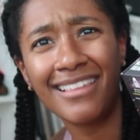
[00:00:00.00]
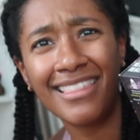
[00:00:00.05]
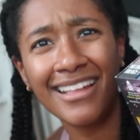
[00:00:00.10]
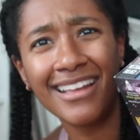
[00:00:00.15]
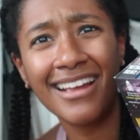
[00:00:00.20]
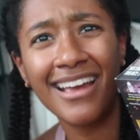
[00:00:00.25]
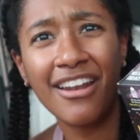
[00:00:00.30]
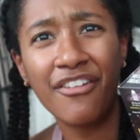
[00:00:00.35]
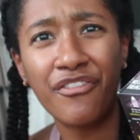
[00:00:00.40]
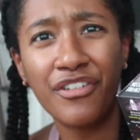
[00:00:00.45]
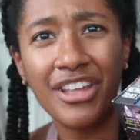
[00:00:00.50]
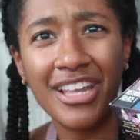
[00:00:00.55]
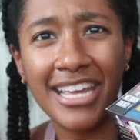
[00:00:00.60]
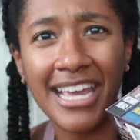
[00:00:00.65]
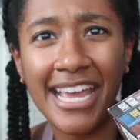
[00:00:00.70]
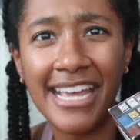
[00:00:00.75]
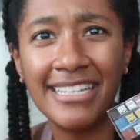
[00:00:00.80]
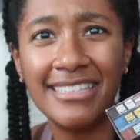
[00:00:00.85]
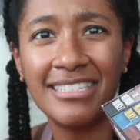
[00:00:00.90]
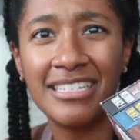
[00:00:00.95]
I think I got it for like
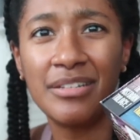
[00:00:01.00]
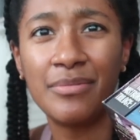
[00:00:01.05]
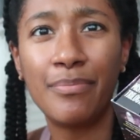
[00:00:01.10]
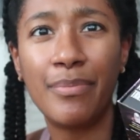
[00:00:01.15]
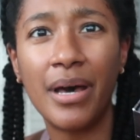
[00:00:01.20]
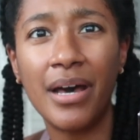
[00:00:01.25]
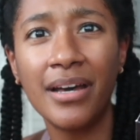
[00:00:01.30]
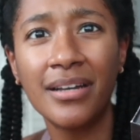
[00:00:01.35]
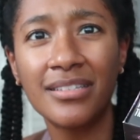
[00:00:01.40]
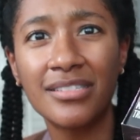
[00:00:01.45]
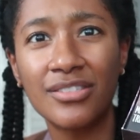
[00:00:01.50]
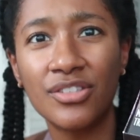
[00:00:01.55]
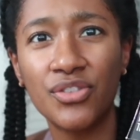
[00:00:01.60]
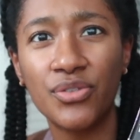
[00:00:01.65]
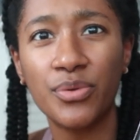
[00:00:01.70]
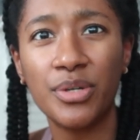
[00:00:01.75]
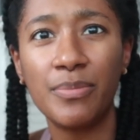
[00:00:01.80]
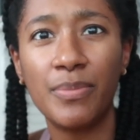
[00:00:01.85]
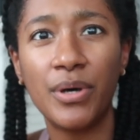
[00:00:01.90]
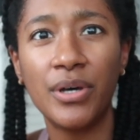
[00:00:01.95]
18 bucks, the
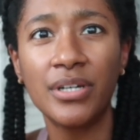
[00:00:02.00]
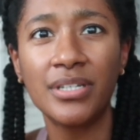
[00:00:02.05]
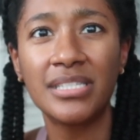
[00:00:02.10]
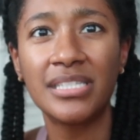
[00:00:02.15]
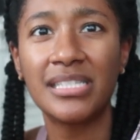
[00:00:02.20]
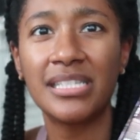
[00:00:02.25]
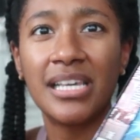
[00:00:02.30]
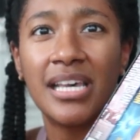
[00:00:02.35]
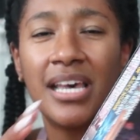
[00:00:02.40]
three books.